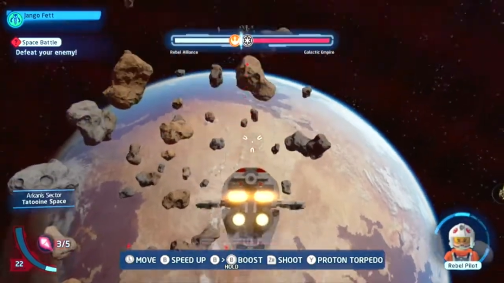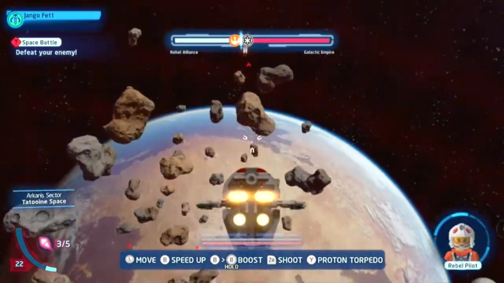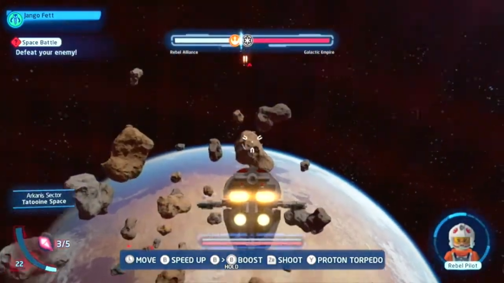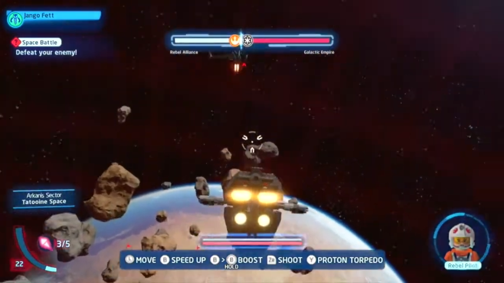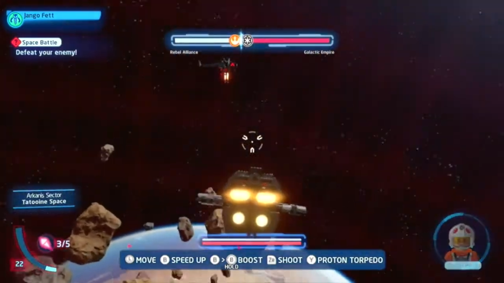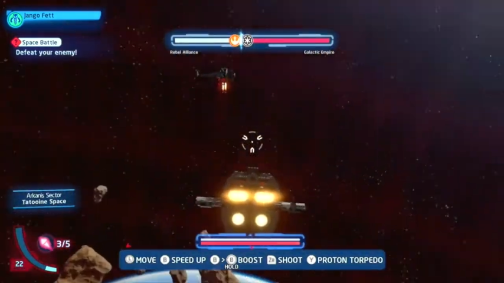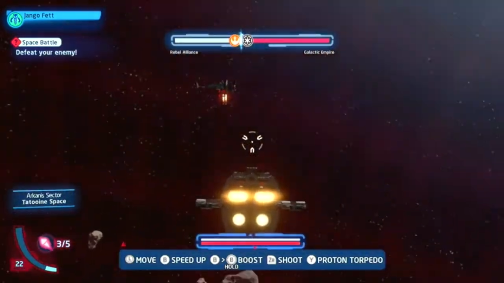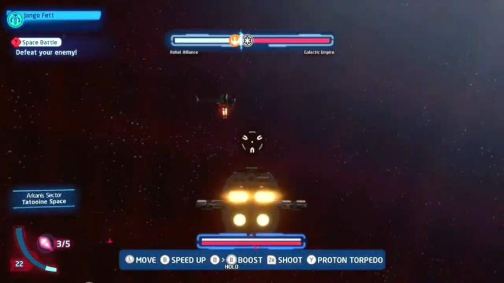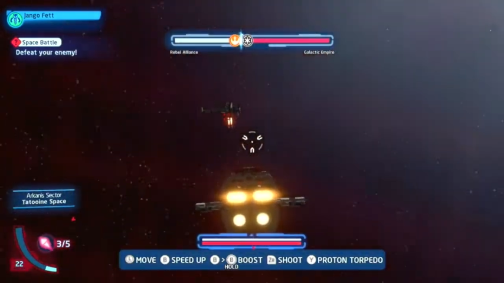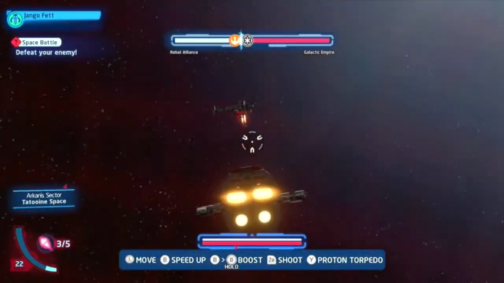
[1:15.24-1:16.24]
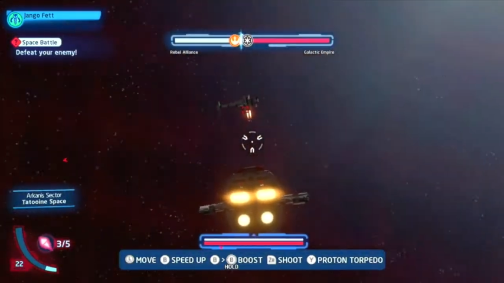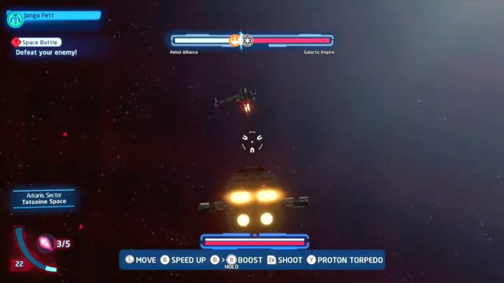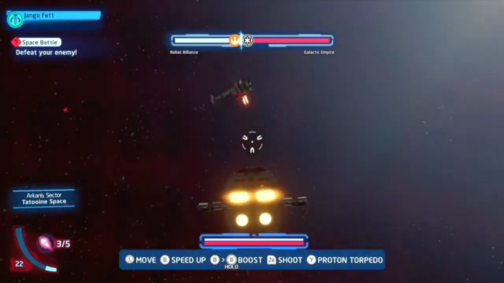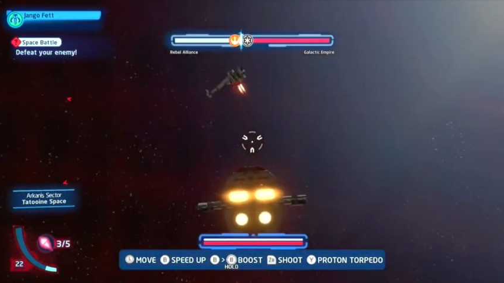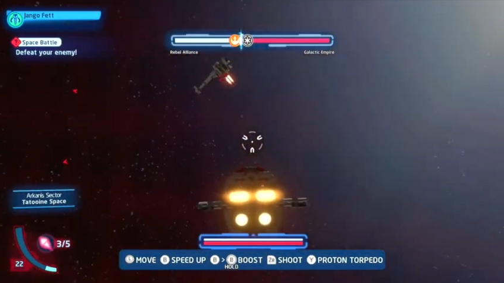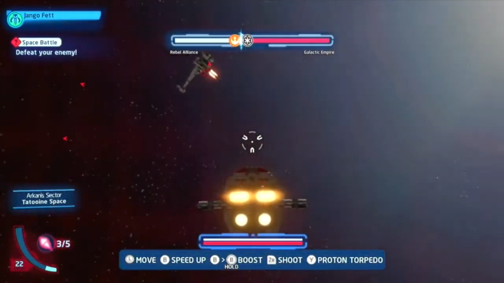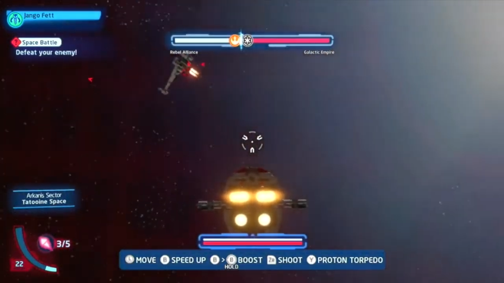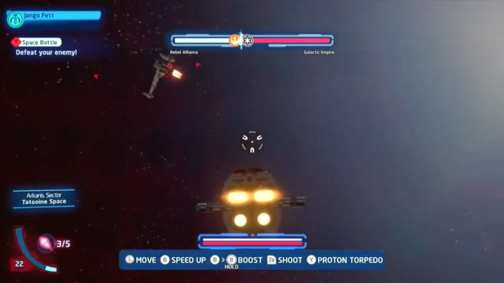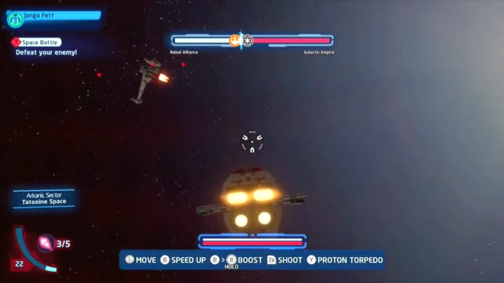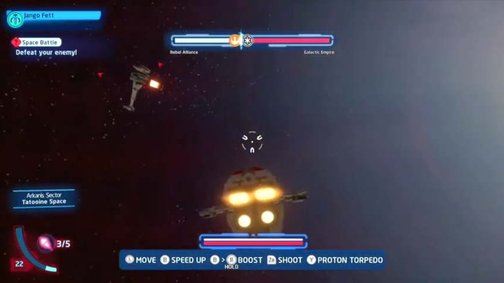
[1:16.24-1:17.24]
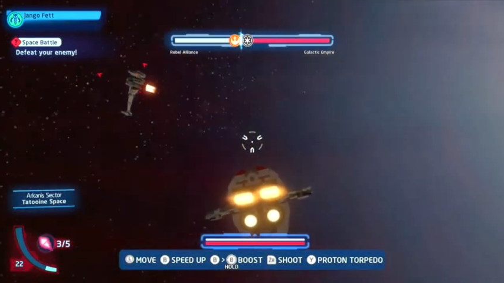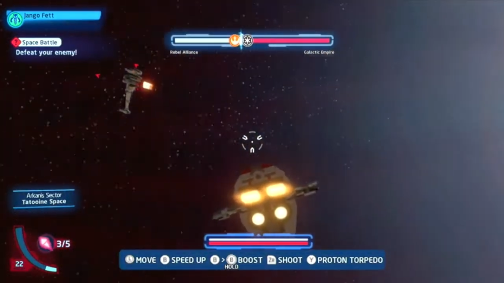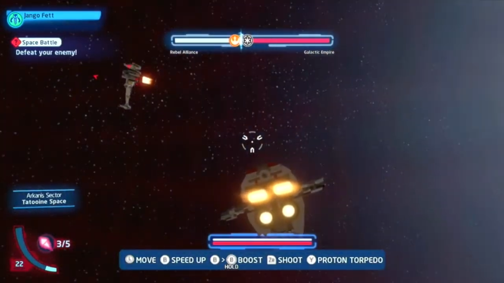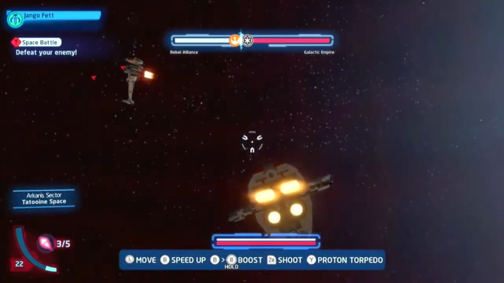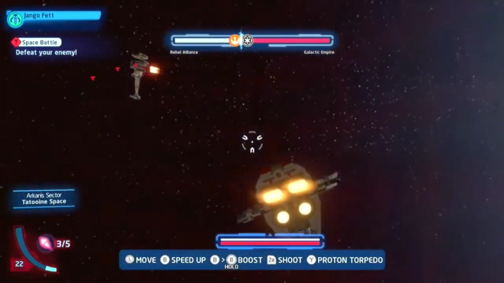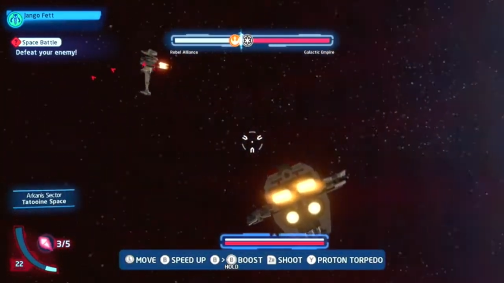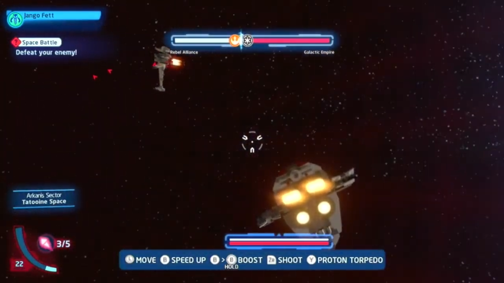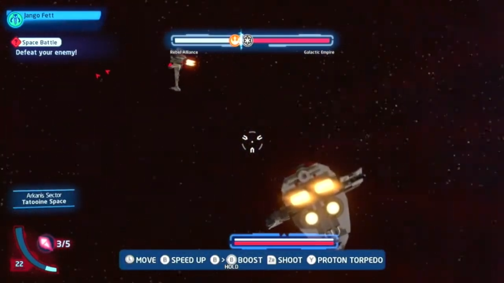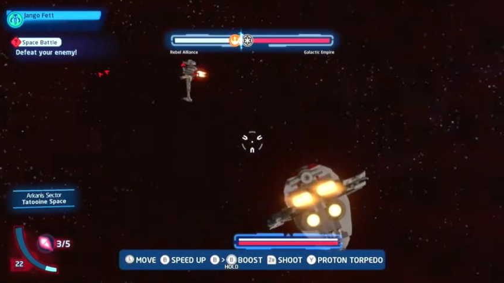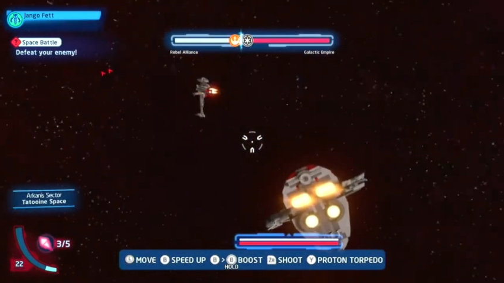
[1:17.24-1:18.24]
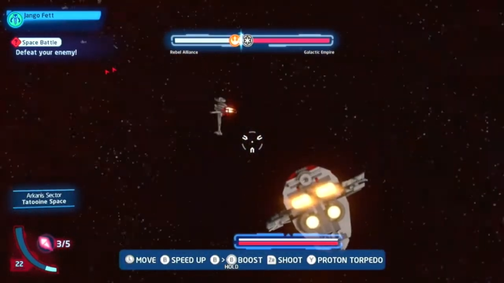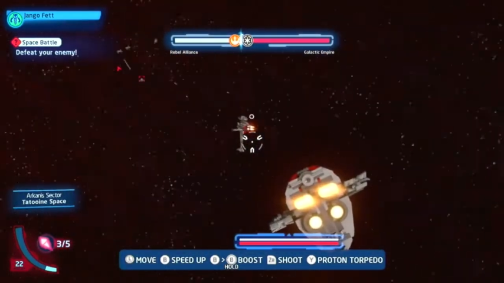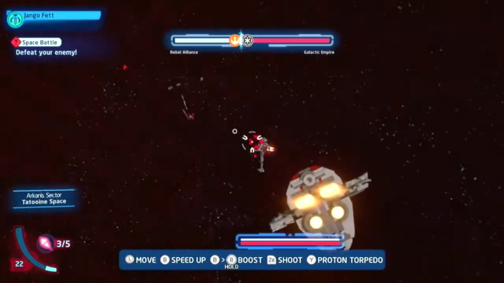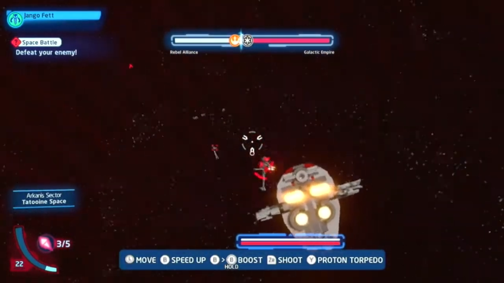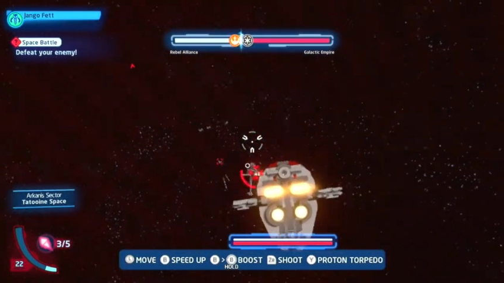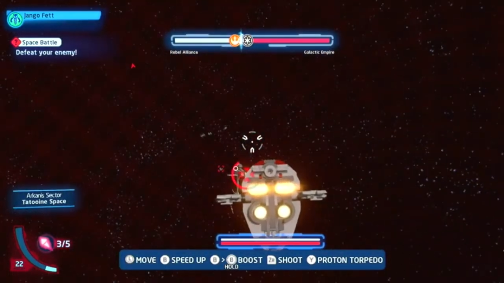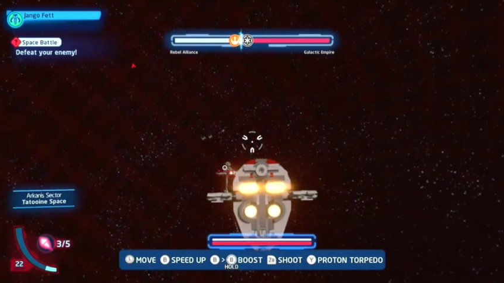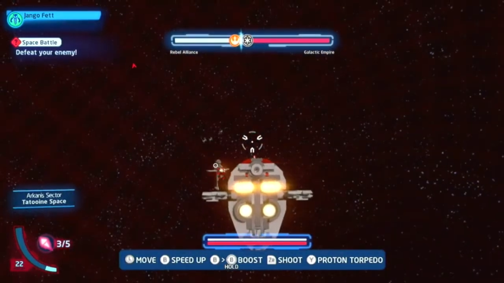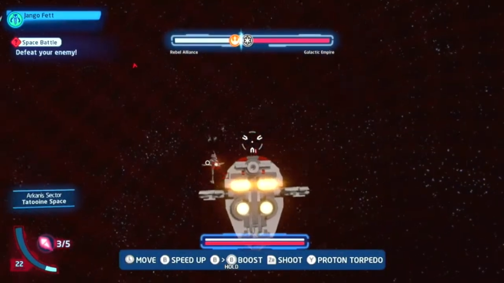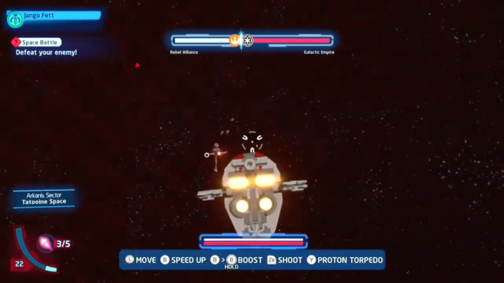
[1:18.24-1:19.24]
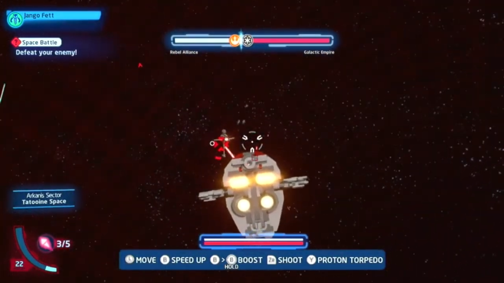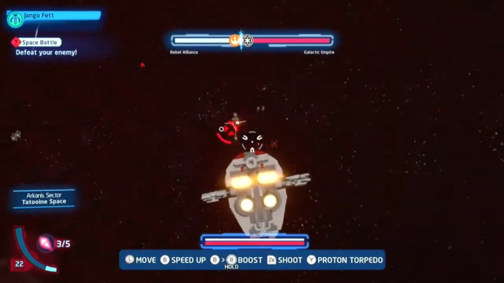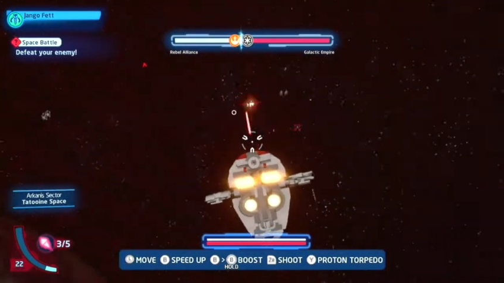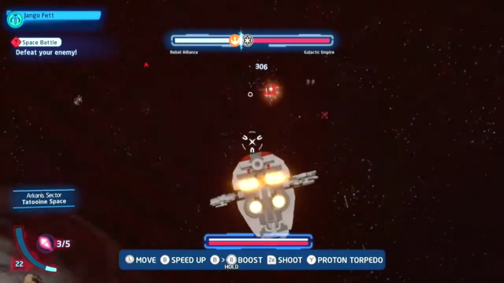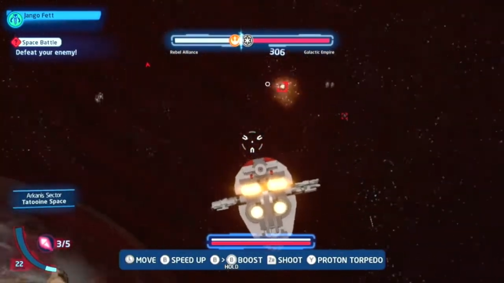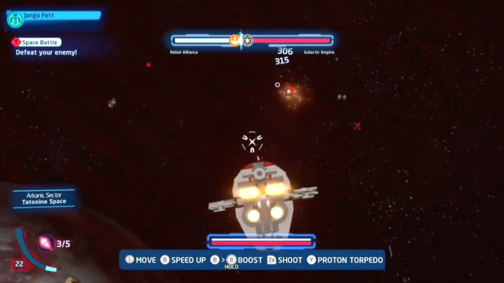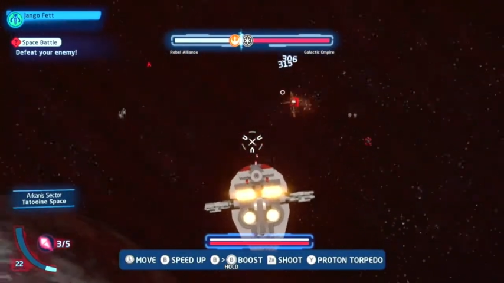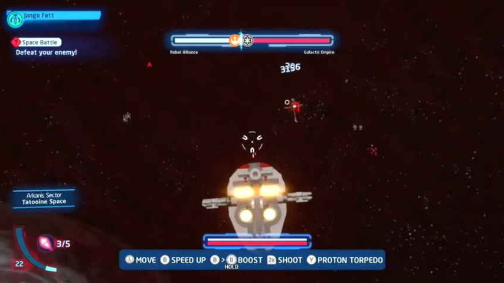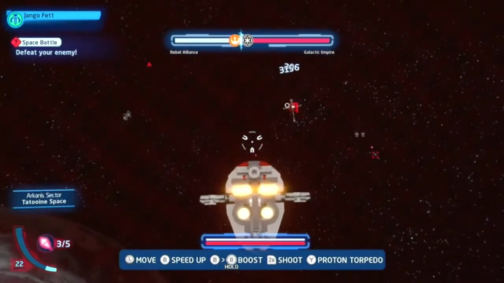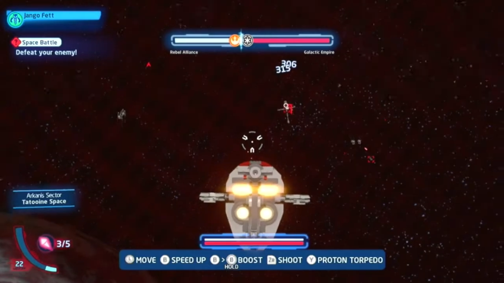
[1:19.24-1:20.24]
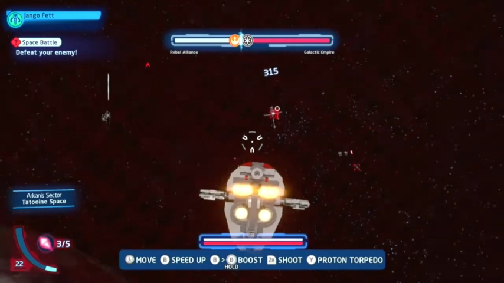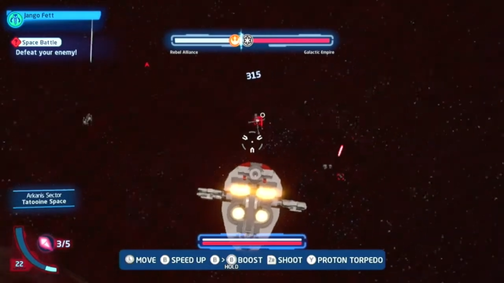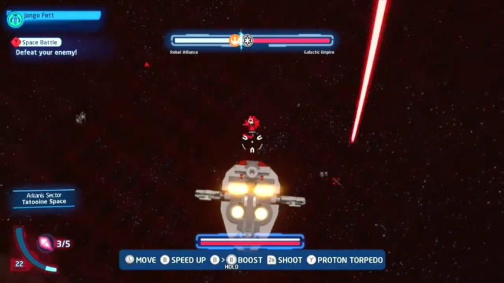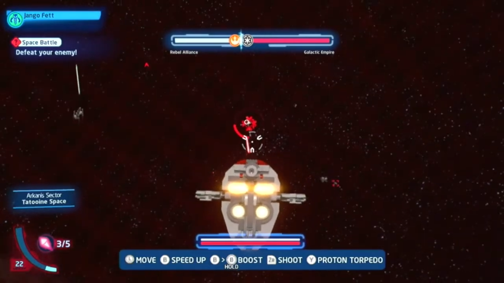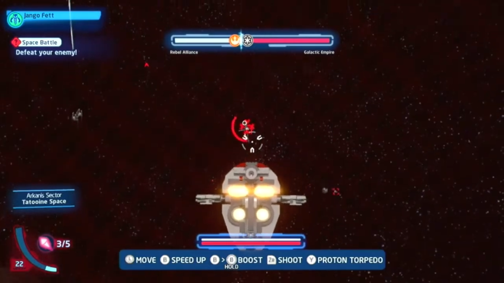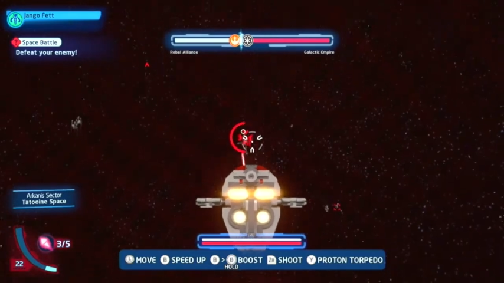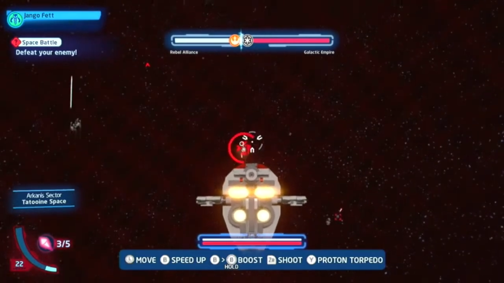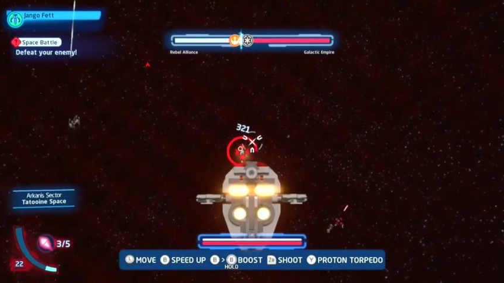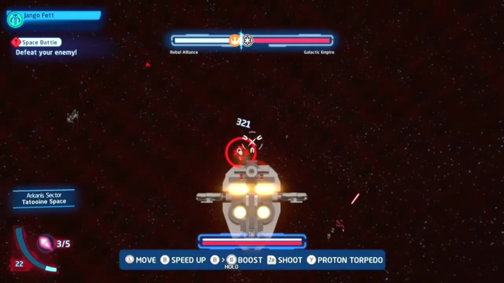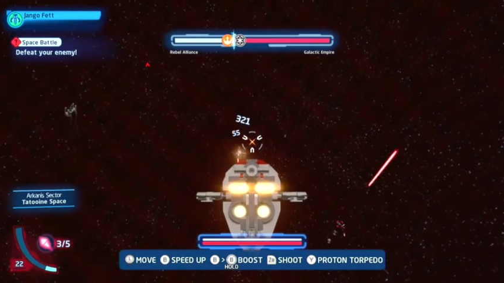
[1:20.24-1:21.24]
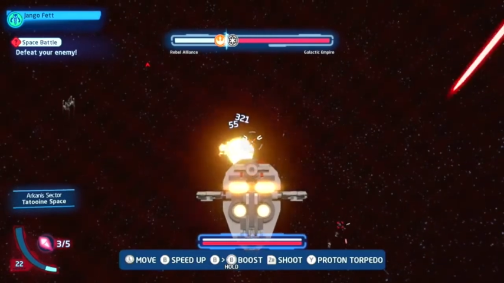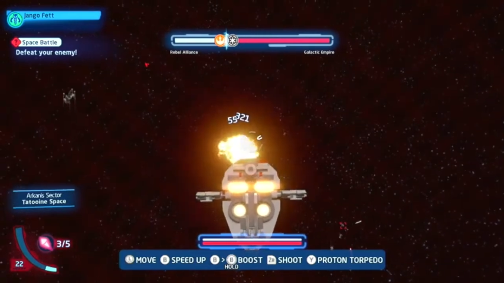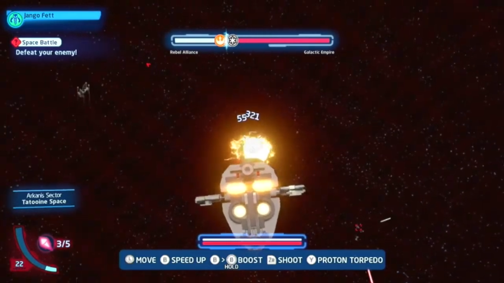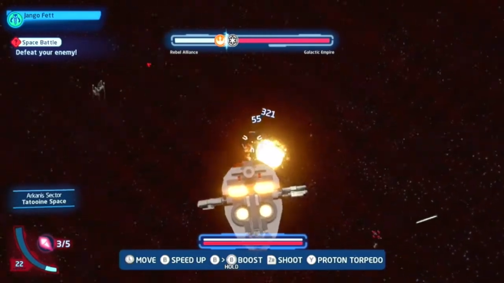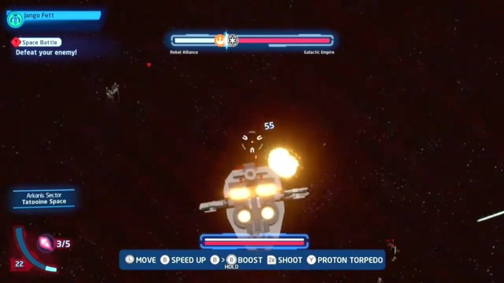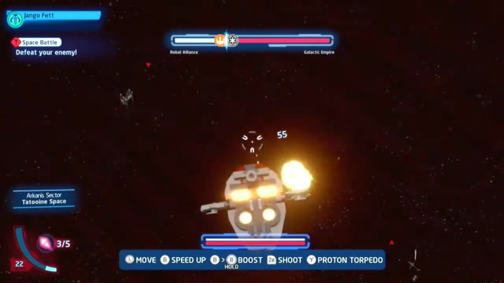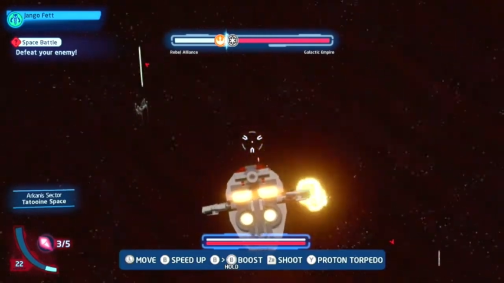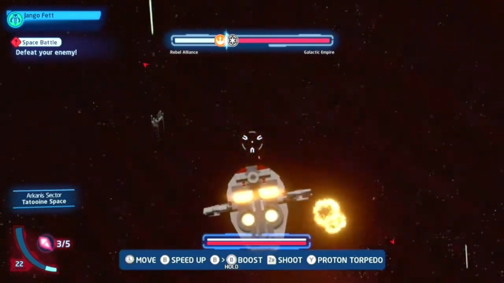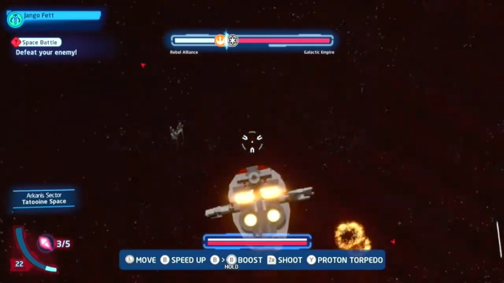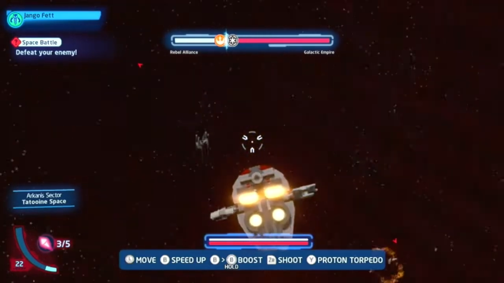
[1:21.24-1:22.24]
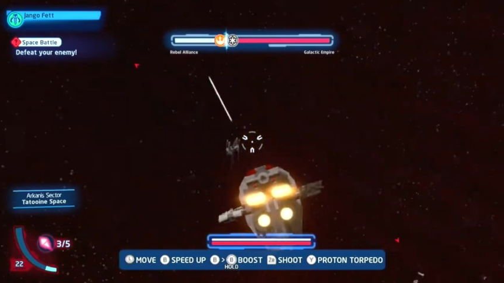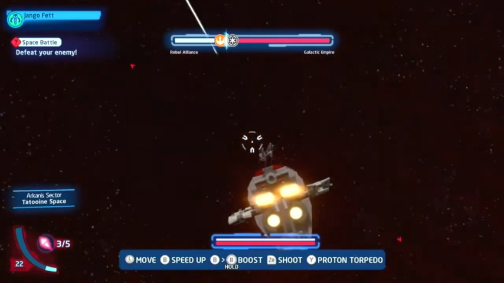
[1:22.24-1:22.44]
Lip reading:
No face is visible, so there are no lips to read.